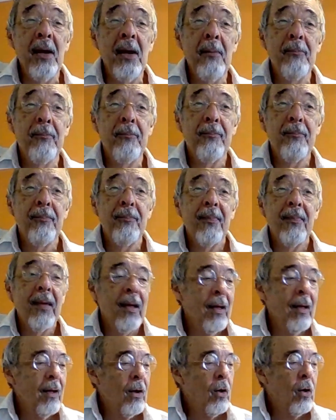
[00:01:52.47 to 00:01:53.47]

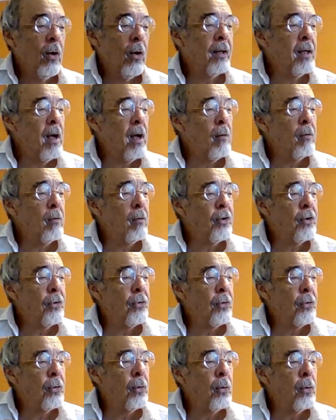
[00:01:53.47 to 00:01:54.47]
I encourage you
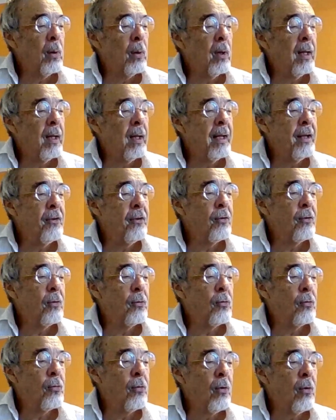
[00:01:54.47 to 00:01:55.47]
to do at least
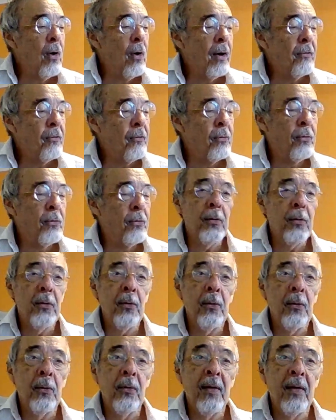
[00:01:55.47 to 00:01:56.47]
try to
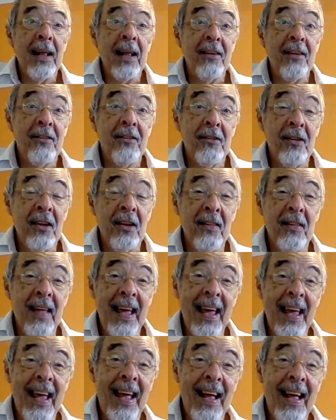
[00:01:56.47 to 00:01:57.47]
do that C
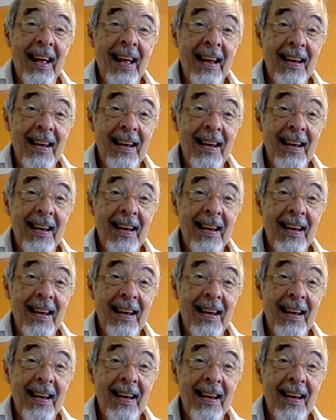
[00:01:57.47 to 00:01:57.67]
there.